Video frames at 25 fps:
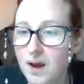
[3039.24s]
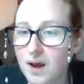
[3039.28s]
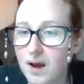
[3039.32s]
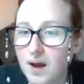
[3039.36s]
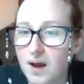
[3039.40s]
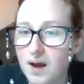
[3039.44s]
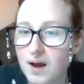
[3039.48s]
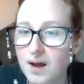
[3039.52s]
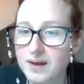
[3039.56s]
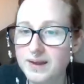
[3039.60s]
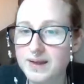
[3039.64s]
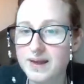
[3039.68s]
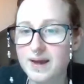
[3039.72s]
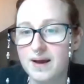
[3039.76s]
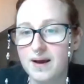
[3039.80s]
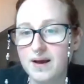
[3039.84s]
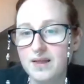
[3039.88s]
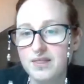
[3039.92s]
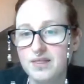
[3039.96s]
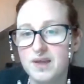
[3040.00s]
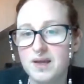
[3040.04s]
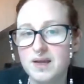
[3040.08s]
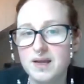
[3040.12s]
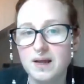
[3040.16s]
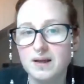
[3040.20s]
Yeah, I
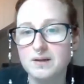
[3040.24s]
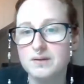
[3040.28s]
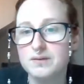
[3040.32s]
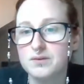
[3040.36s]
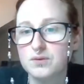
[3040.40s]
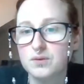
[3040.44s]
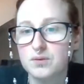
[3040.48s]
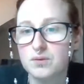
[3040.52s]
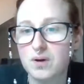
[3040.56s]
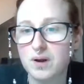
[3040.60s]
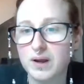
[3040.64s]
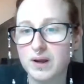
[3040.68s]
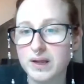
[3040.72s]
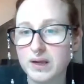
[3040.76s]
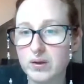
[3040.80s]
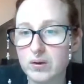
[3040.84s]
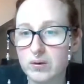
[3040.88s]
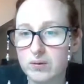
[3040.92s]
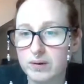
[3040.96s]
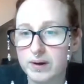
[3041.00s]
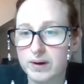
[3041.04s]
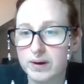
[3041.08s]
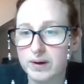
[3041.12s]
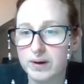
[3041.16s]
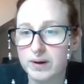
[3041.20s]
think Elle's all right,
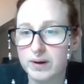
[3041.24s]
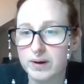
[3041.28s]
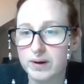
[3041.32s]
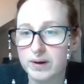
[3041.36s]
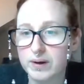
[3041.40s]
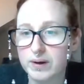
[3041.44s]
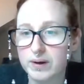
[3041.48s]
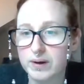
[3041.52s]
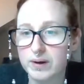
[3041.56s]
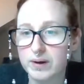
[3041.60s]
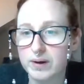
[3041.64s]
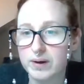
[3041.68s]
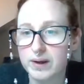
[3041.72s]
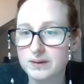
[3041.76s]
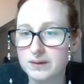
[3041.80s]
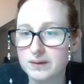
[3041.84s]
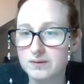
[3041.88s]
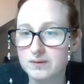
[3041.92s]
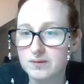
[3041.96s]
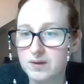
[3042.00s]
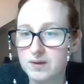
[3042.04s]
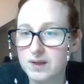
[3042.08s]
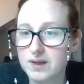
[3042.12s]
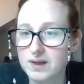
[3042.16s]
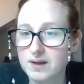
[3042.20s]
Laurie. I don't know.
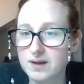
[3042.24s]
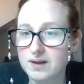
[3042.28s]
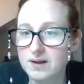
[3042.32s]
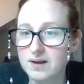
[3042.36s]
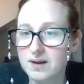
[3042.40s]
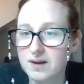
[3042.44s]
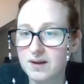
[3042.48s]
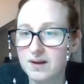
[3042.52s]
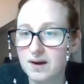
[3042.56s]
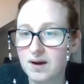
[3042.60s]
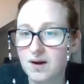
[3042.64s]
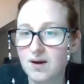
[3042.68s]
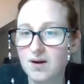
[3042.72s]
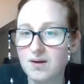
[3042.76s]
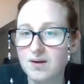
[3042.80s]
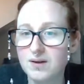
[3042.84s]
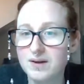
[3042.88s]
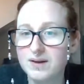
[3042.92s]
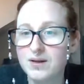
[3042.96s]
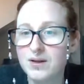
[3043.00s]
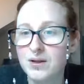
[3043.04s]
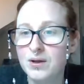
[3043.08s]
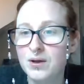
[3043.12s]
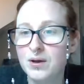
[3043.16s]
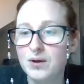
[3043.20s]
Oh,
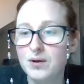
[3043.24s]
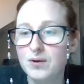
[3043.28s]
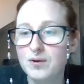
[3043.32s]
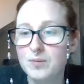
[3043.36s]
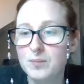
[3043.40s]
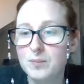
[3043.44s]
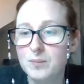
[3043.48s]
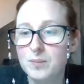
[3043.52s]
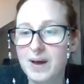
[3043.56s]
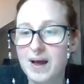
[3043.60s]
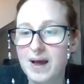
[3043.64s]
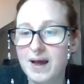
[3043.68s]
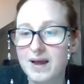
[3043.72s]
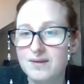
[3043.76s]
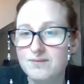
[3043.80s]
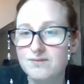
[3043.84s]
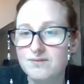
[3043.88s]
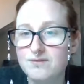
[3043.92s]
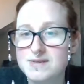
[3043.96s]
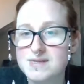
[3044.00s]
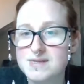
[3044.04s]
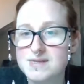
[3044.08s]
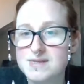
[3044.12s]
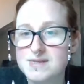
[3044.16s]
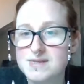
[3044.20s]
Lou, behave
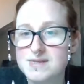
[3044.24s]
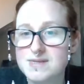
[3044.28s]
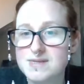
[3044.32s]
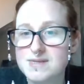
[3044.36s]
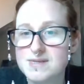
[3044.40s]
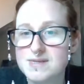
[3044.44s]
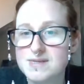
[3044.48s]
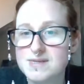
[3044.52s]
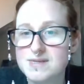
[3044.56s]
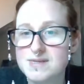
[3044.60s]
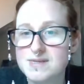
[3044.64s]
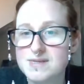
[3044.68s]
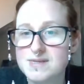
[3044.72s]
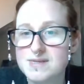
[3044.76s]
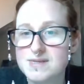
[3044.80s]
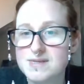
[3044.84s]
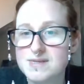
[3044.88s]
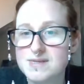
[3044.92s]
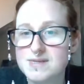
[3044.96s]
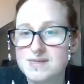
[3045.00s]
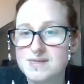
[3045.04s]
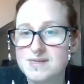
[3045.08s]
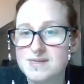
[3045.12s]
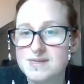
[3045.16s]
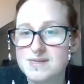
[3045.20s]
yourself, bless you.
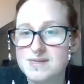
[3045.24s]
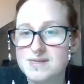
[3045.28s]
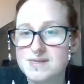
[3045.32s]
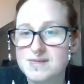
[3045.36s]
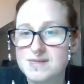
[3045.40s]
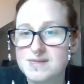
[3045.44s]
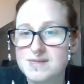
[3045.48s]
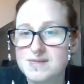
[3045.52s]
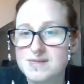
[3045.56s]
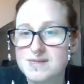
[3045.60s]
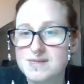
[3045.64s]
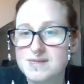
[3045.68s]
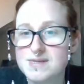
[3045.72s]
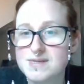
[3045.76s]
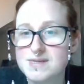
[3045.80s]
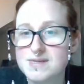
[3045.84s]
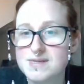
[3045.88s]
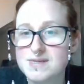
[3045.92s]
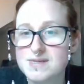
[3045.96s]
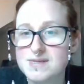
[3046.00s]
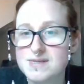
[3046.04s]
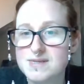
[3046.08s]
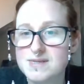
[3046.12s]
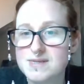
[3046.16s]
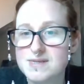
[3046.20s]
It's so weird that
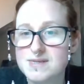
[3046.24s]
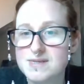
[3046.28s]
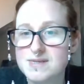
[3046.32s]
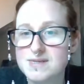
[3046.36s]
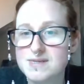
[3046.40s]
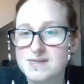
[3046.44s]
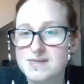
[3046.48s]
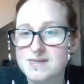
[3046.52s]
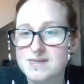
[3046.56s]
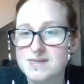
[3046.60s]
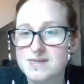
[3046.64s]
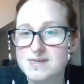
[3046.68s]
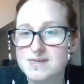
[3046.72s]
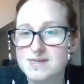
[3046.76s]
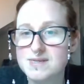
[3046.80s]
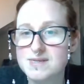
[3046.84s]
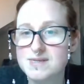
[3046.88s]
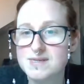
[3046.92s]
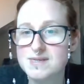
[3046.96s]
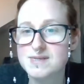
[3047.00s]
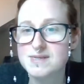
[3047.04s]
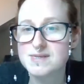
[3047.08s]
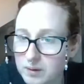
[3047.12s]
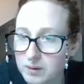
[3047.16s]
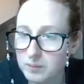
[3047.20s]
happens. Thanks for
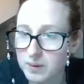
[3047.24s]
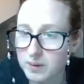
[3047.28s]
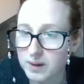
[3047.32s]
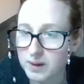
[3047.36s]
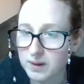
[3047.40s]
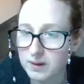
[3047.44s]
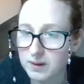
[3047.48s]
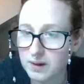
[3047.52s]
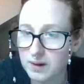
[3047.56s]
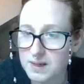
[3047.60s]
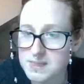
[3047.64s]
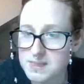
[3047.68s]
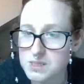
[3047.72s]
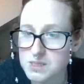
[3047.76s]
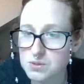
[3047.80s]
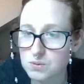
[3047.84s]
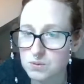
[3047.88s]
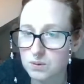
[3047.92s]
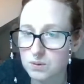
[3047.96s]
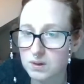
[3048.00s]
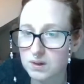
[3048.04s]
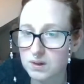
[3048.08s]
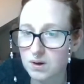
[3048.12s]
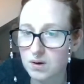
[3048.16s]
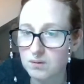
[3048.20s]
following me. I
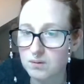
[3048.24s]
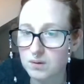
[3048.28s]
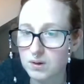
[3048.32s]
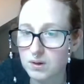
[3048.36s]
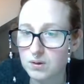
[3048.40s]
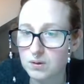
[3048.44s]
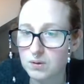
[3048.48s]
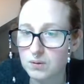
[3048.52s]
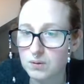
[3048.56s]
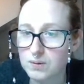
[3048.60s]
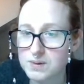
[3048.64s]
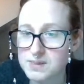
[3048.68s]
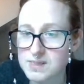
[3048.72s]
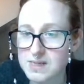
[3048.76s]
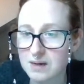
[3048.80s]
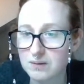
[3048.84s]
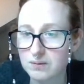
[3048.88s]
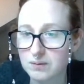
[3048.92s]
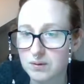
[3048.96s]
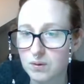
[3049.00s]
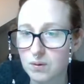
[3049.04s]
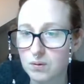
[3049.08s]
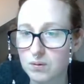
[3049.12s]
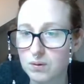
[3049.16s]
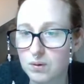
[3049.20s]
stalk tarot
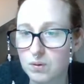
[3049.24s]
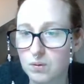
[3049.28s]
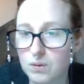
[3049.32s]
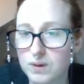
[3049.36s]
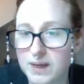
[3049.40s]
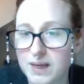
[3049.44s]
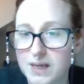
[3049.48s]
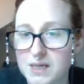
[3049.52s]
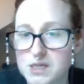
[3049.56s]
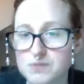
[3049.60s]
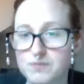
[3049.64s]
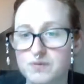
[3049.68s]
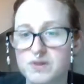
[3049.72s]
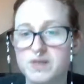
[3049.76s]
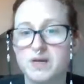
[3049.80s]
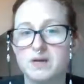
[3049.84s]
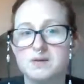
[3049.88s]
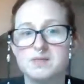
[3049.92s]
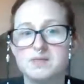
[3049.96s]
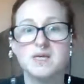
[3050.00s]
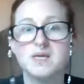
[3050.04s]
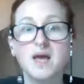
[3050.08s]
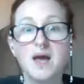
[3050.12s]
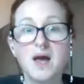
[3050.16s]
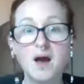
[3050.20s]
and Oracle collection videos.
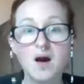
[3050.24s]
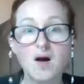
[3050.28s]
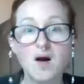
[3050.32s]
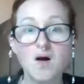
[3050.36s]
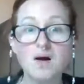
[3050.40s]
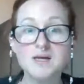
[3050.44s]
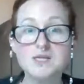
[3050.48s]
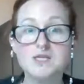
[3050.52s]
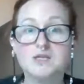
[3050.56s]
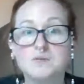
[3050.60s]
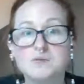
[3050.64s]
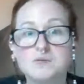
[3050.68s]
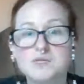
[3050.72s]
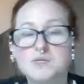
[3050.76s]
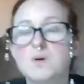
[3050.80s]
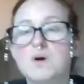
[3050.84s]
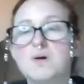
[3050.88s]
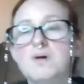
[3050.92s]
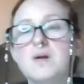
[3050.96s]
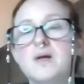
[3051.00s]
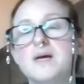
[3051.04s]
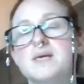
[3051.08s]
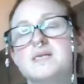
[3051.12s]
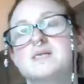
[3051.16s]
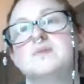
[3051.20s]
Yeah, I do as well.
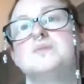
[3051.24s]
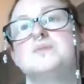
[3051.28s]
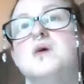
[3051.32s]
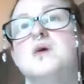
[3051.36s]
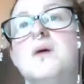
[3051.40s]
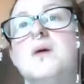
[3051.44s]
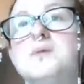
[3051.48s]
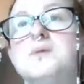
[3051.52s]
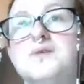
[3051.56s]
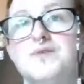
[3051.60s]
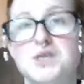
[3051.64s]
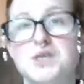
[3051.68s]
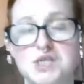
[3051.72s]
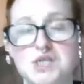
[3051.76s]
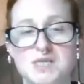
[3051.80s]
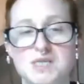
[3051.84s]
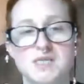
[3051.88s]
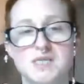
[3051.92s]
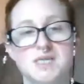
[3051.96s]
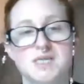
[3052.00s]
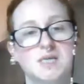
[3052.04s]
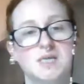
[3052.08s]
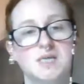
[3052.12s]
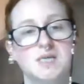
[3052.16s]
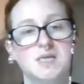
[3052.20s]
Like sometimes if I just
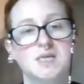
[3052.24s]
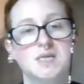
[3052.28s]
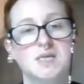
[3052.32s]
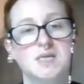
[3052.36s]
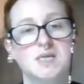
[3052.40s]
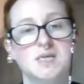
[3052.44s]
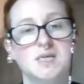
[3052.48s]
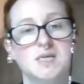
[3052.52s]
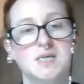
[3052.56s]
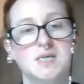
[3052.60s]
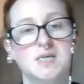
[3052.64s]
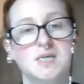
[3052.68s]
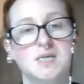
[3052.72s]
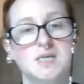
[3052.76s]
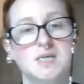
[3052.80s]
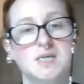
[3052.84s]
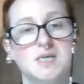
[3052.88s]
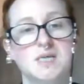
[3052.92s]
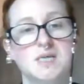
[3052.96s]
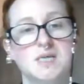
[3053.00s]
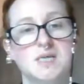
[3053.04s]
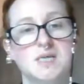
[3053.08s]
need to like chill out,